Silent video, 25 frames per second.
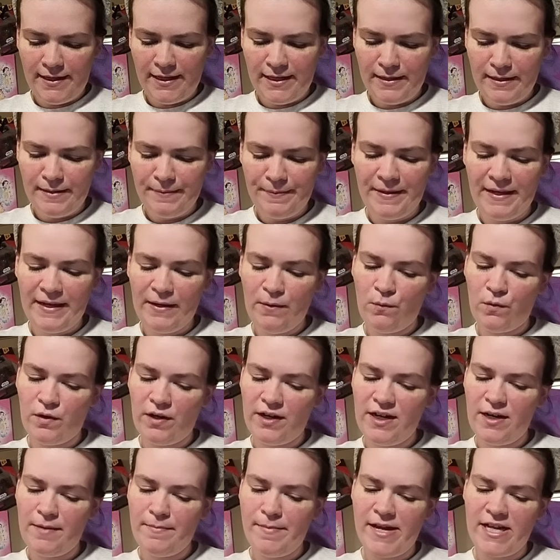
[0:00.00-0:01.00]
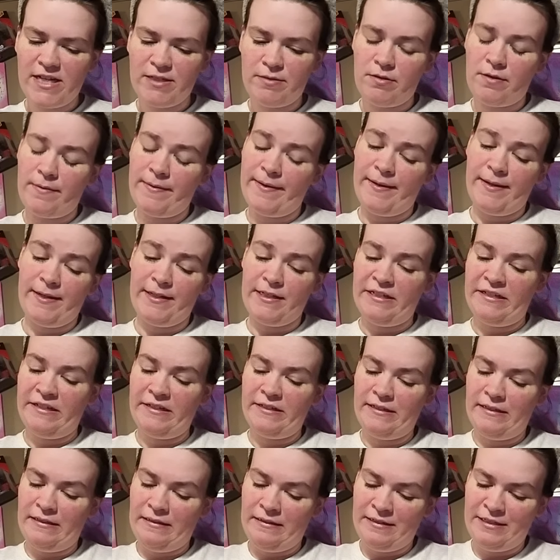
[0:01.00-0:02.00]
yeah, if he wanted to match my
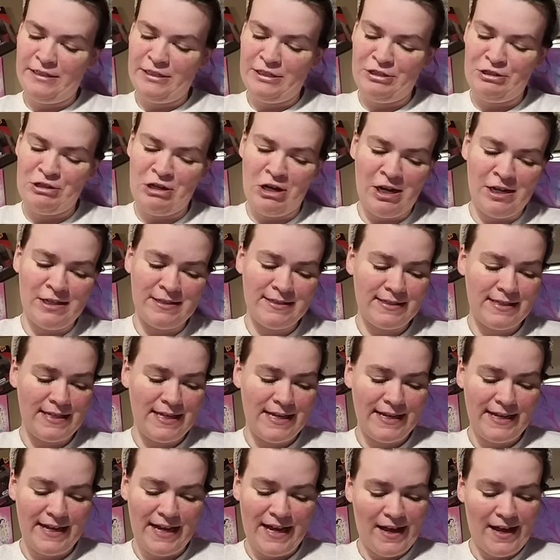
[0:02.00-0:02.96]
John's like,